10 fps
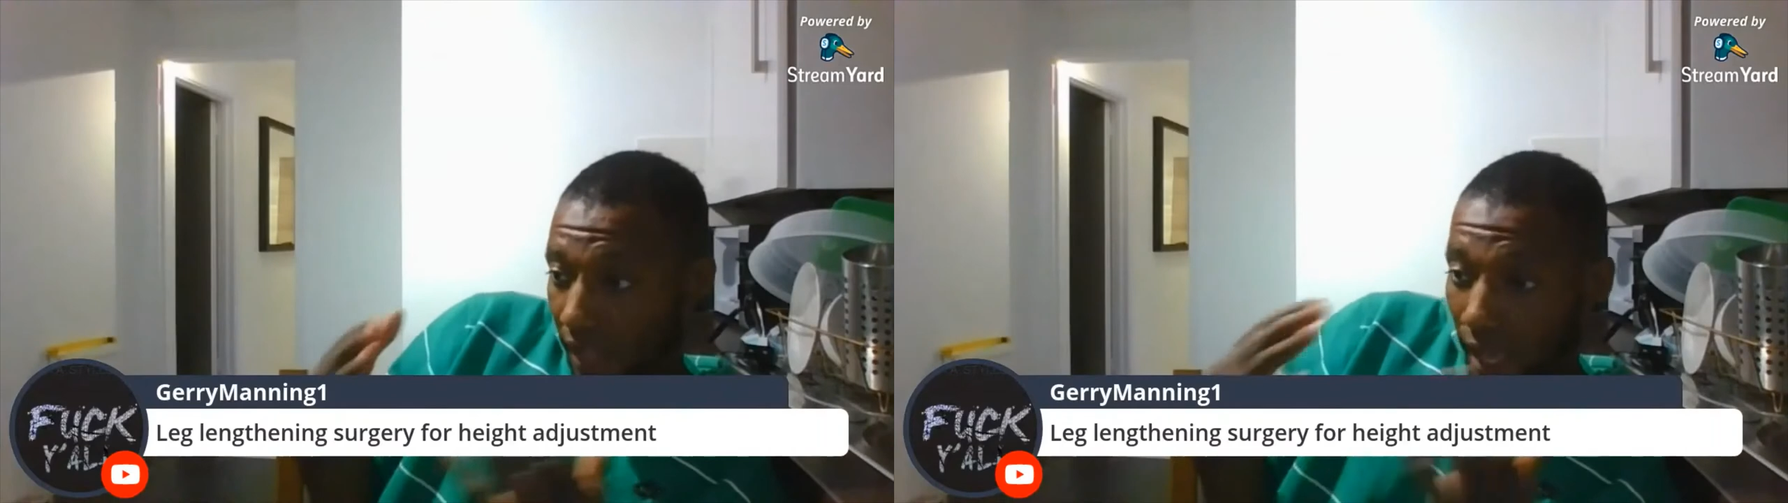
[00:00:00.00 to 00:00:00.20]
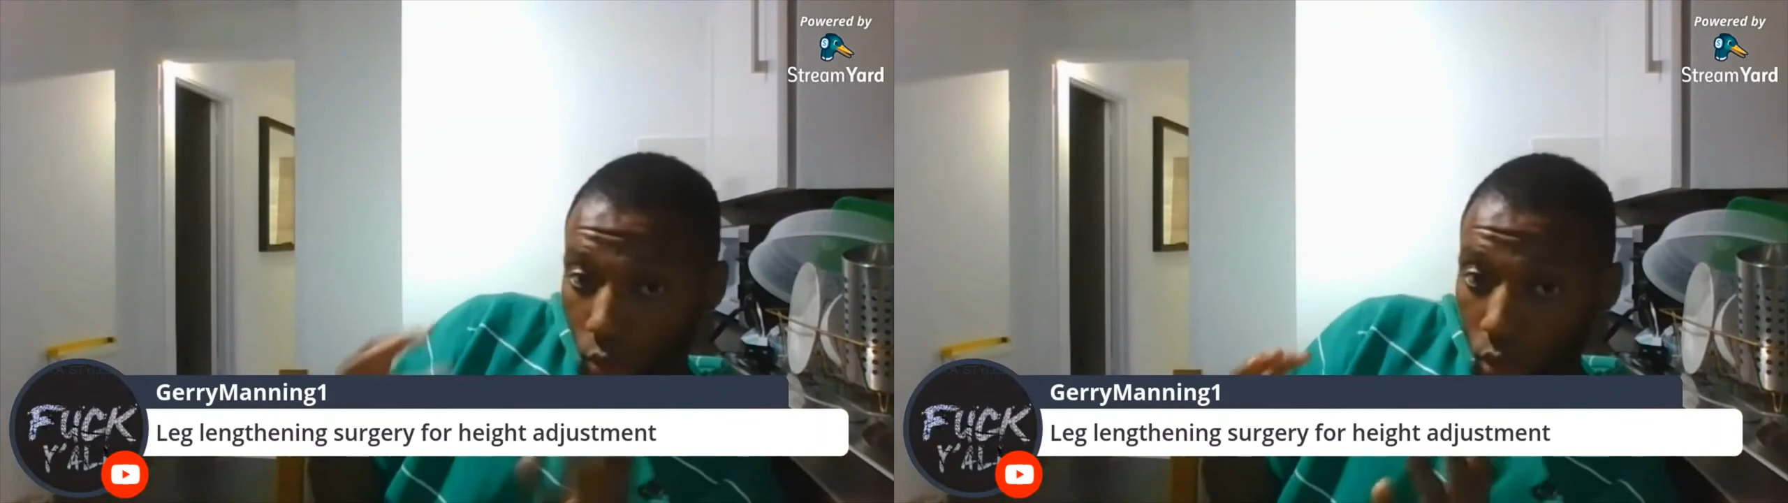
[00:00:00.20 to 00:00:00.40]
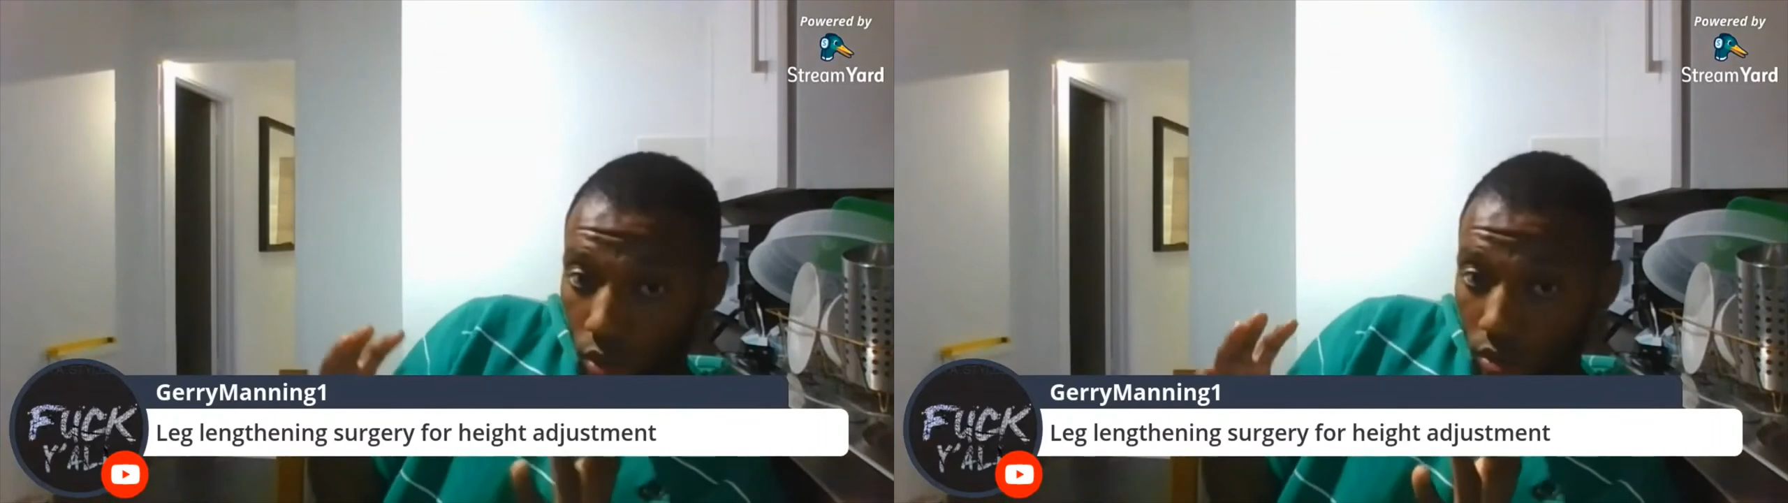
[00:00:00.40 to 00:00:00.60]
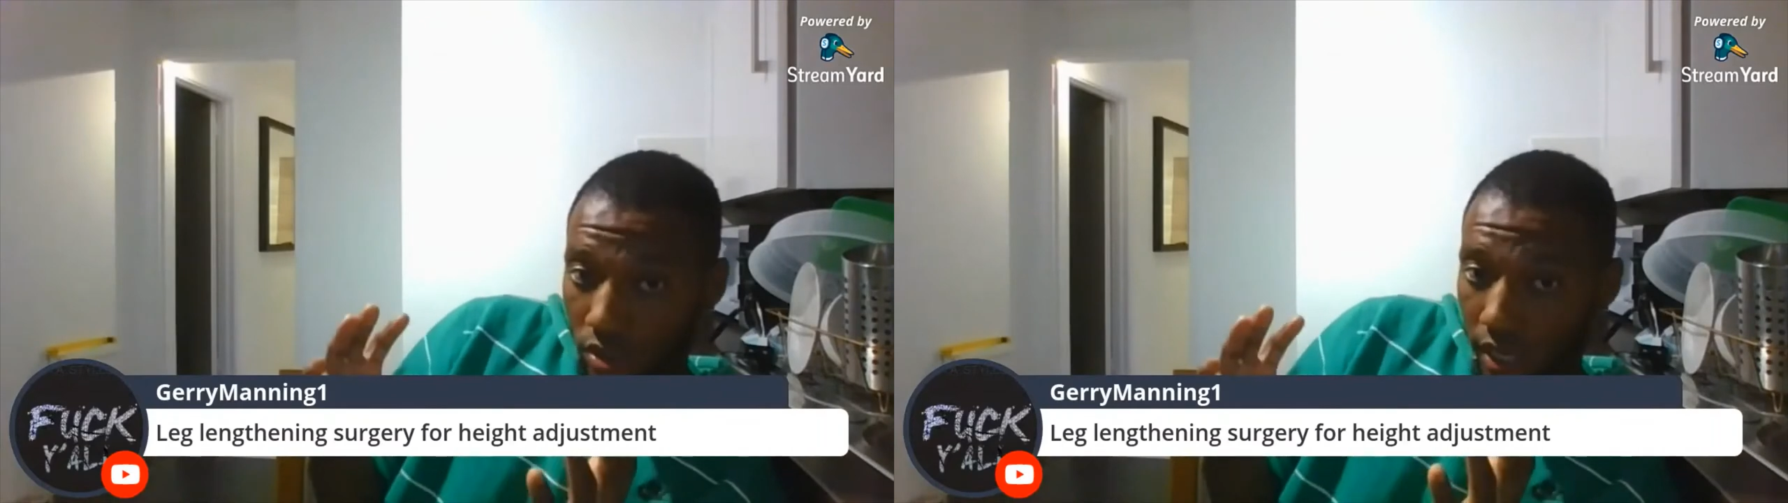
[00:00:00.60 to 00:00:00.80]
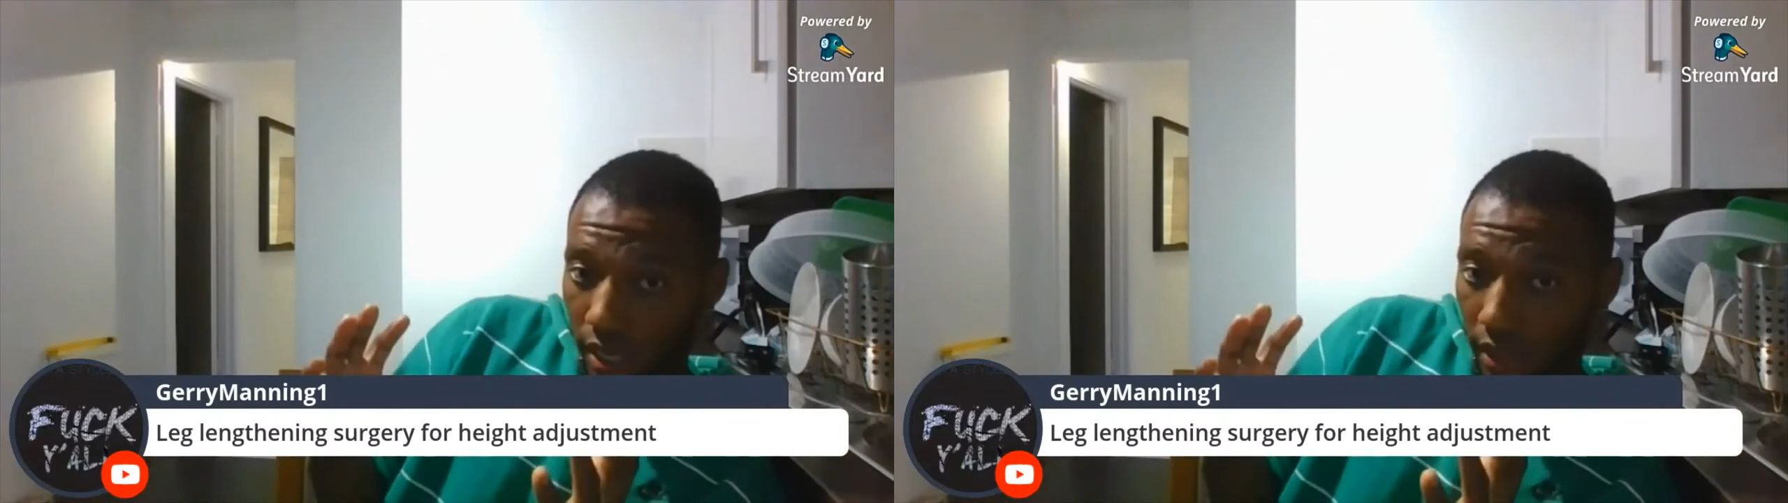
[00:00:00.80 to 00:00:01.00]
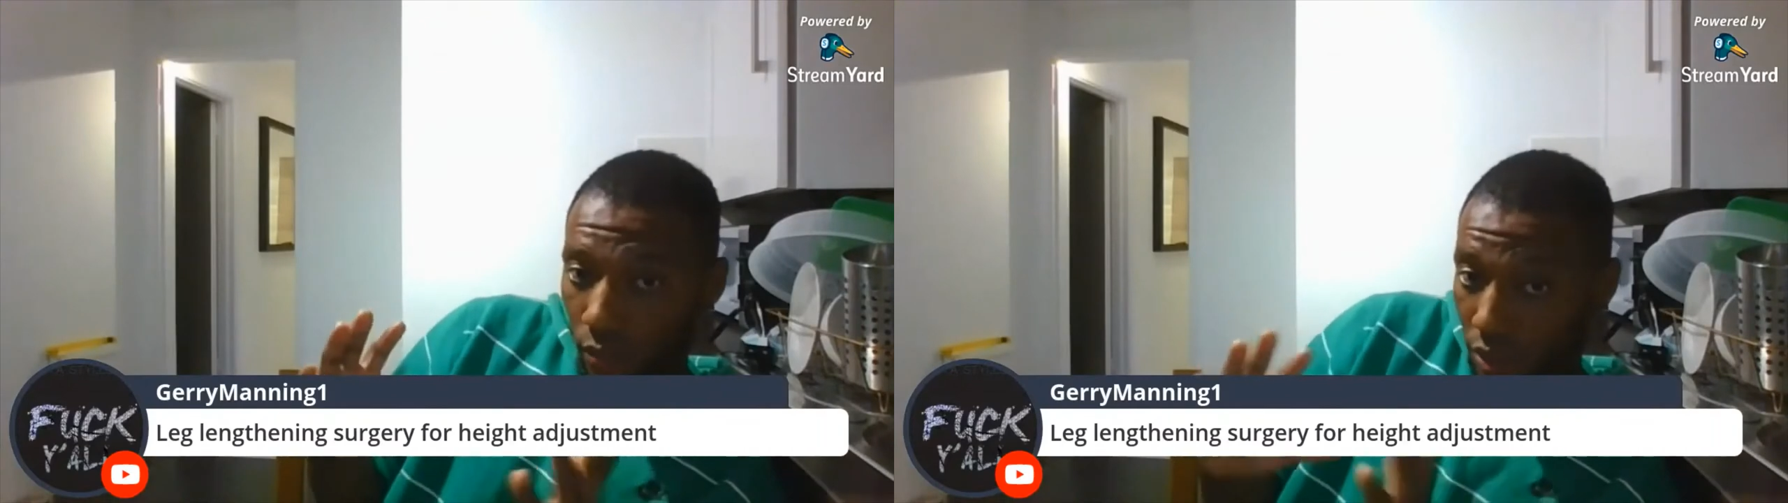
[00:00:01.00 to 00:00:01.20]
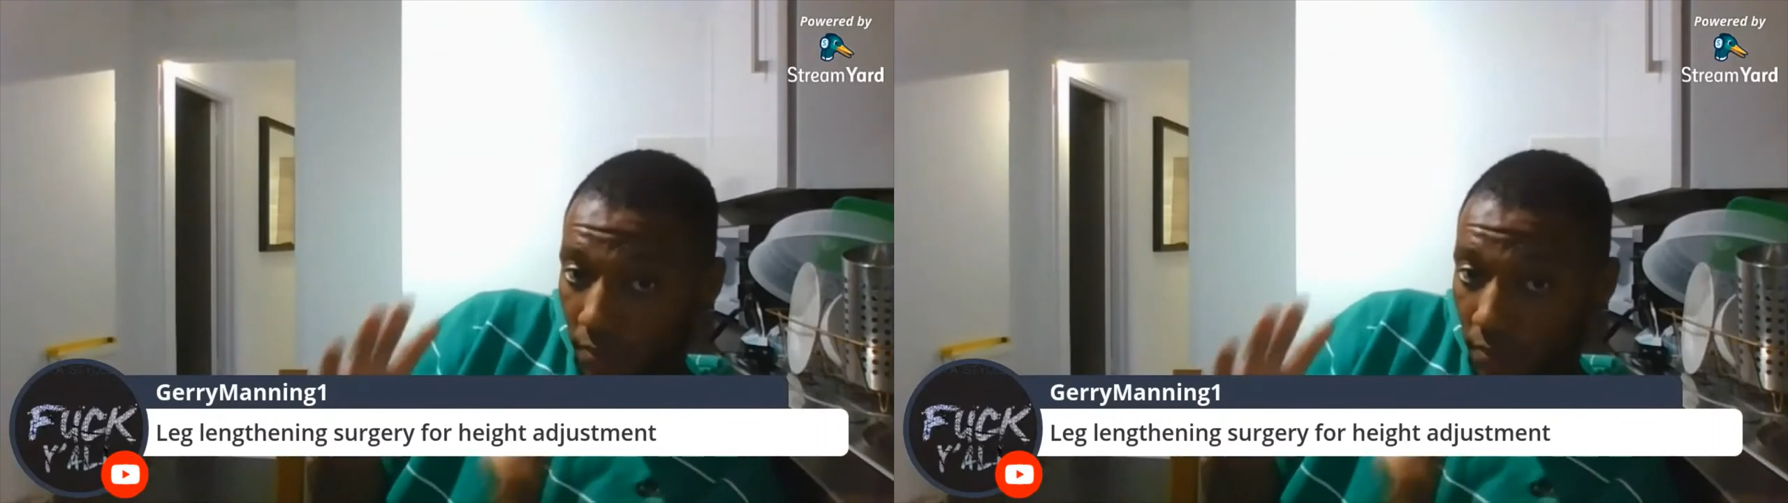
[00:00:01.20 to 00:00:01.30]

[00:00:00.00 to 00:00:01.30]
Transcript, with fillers: with their looks, yeah,